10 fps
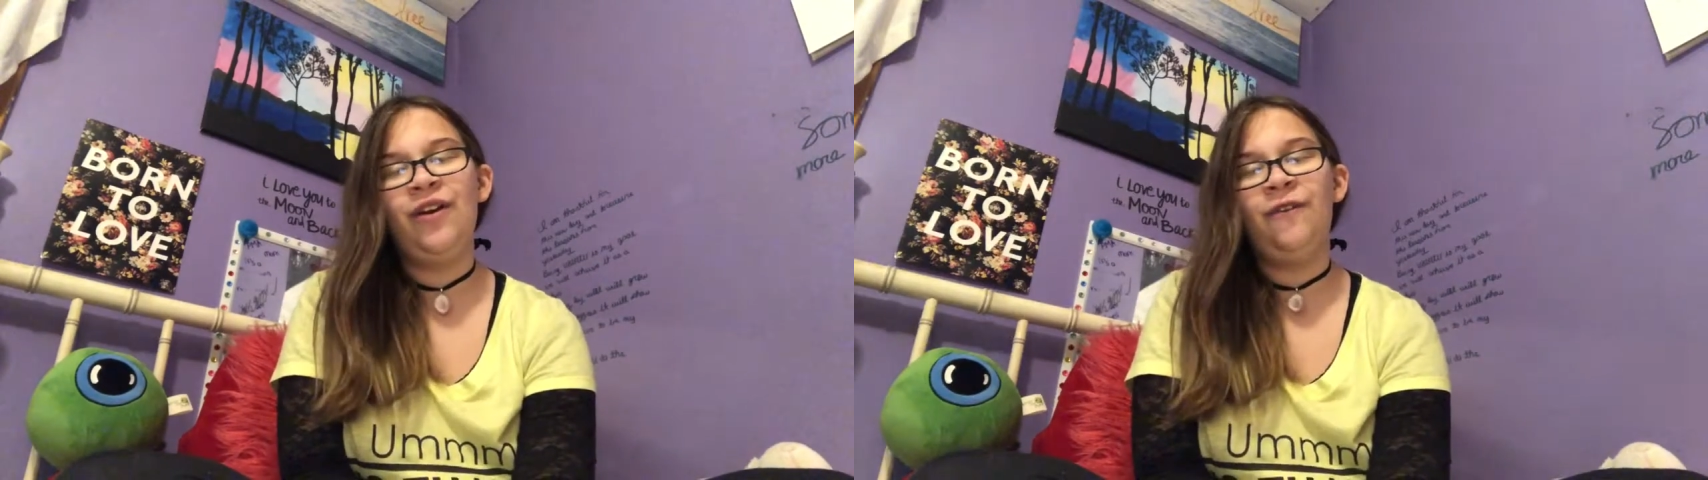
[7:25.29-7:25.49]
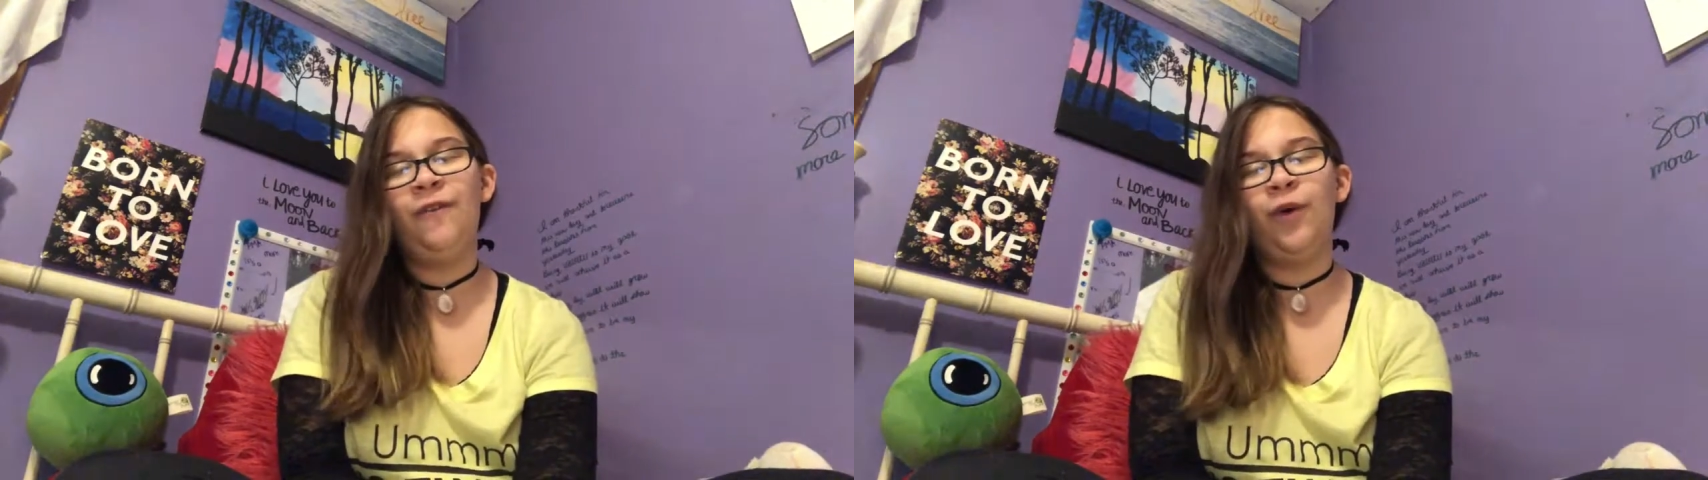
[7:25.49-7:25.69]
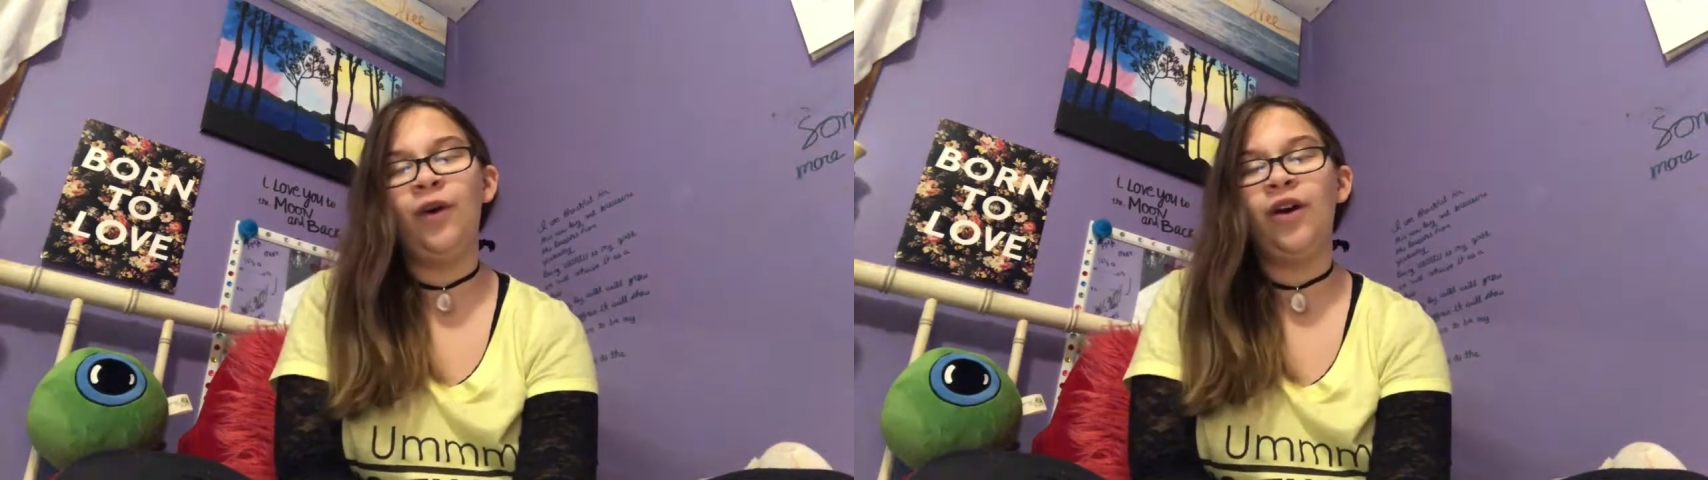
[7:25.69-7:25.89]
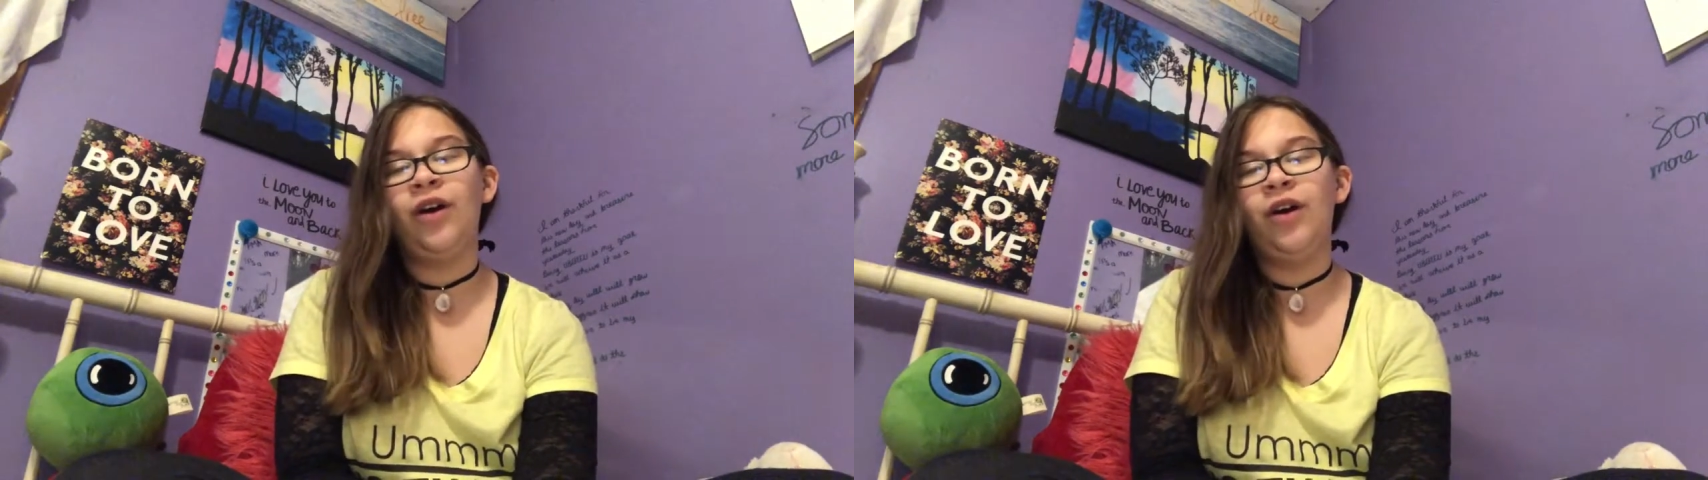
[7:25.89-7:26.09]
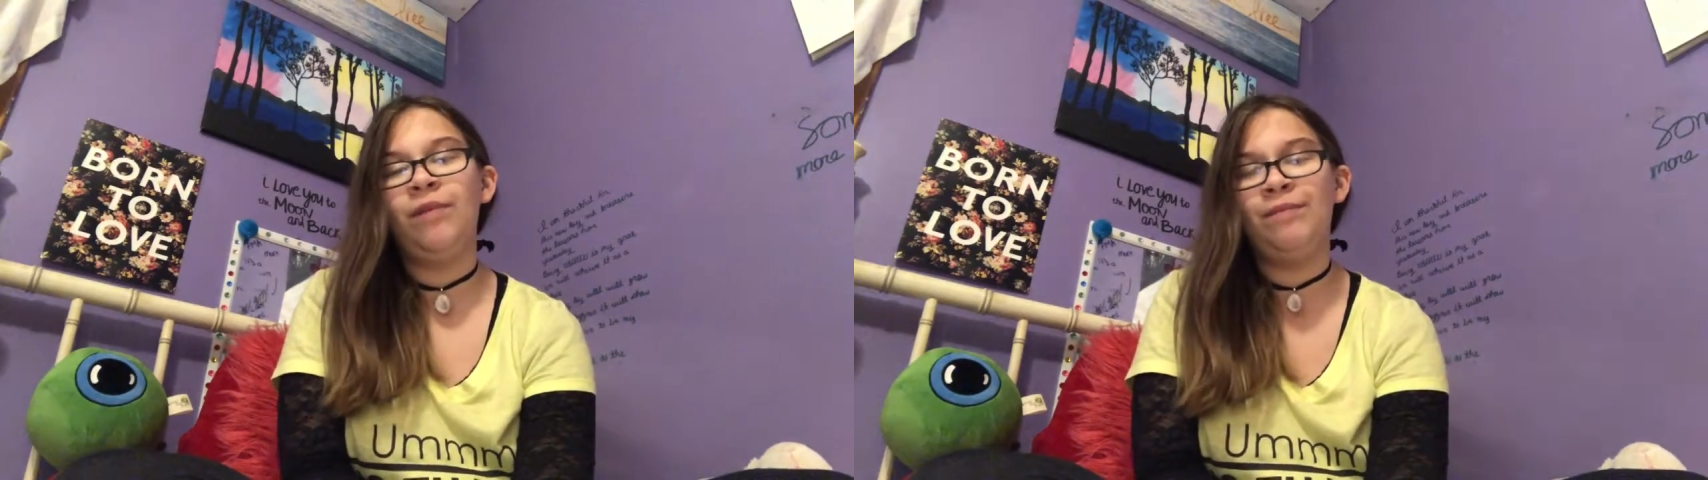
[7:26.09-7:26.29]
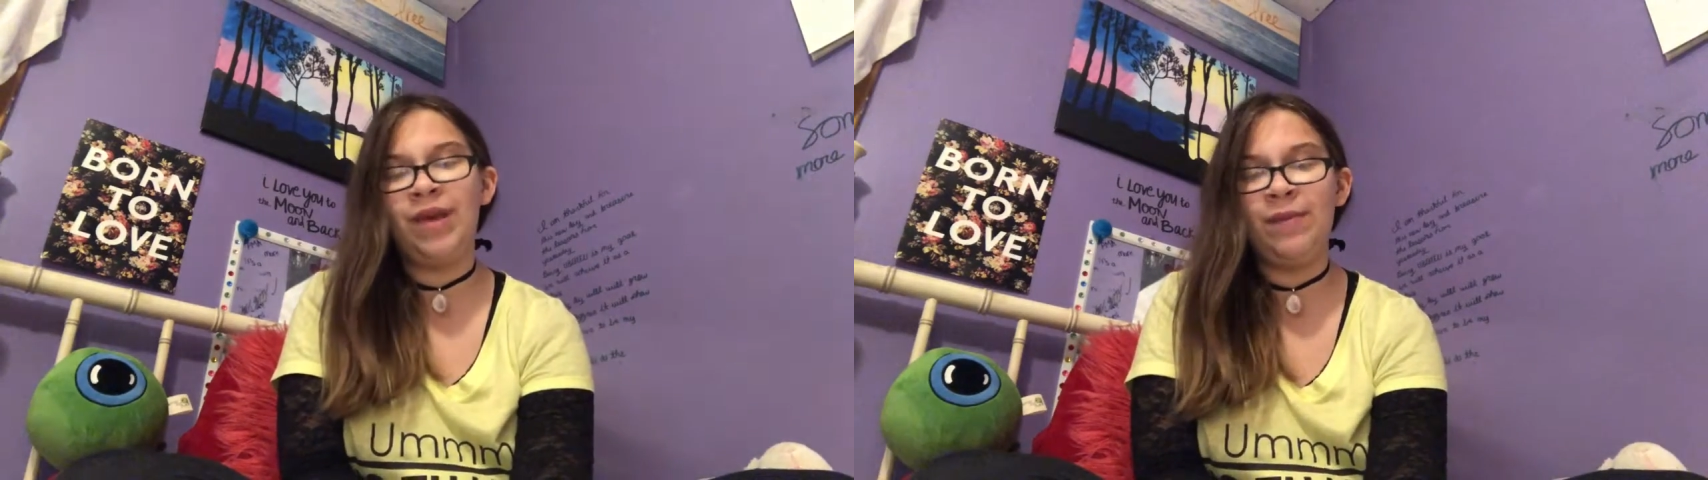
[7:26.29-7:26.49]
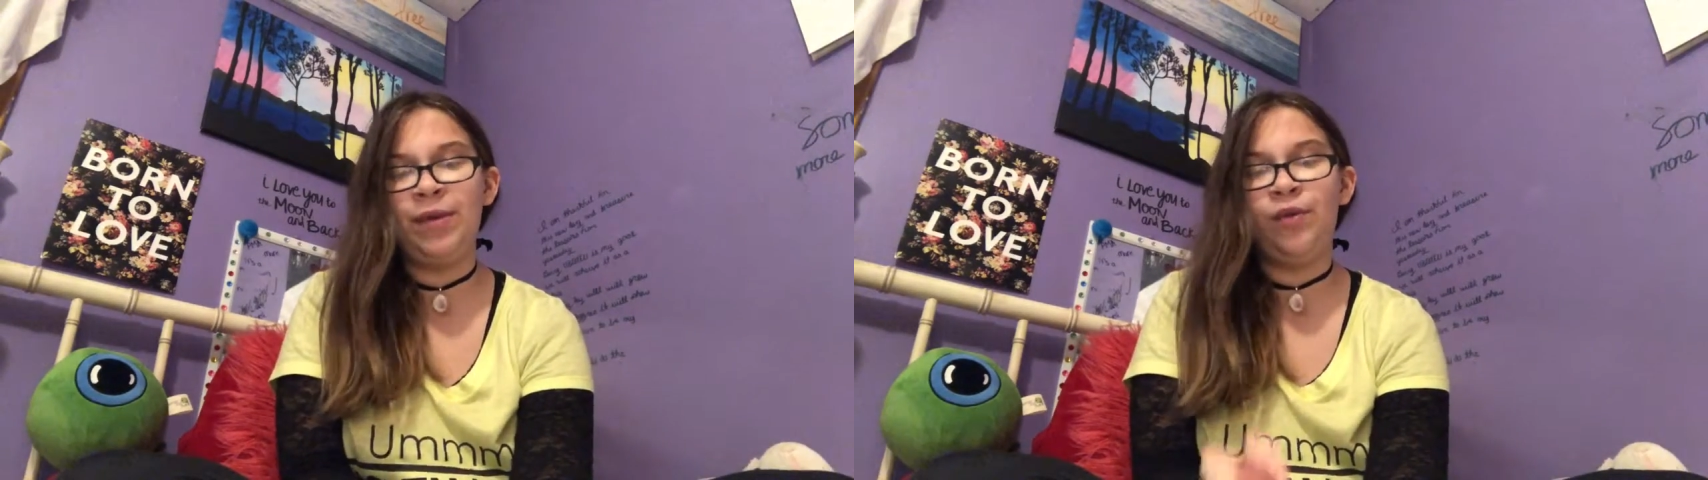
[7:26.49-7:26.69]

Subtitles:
for Baby